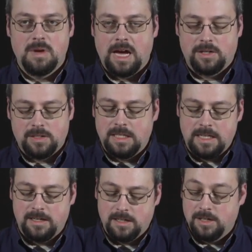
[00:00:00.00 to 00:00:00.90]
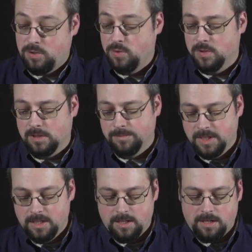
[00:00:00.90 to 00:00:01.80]
actually needed a tool.
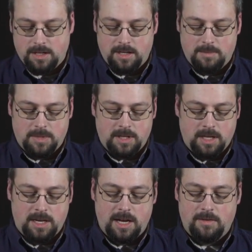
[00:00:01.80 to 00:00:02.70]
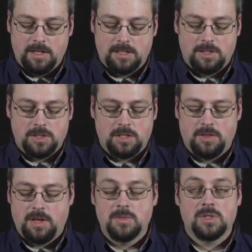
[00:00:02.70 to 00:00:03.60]
And now it's just a
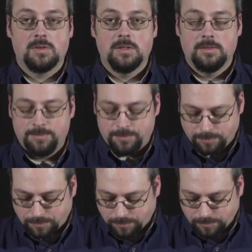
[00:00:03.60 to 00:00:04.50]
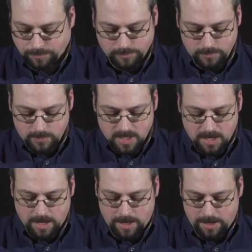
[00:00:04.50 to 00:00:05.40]
thumb screw.
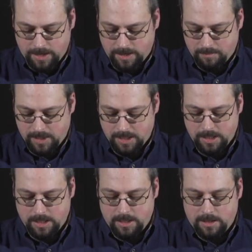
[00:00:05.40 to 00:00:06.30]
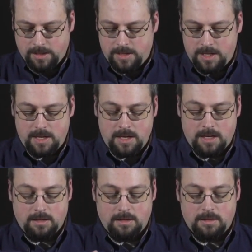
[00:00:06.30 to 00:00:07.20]

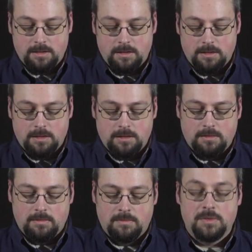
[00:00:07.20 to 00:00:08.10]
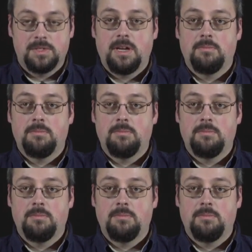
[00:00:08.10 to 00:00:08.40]
The rosette